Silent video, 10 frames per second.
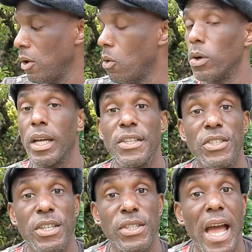
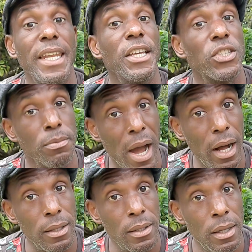Augustus and His
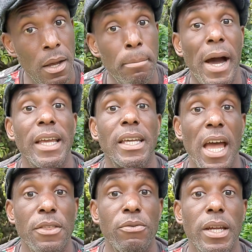Smile by
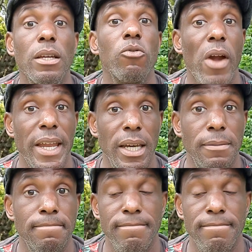Catherine Rayner.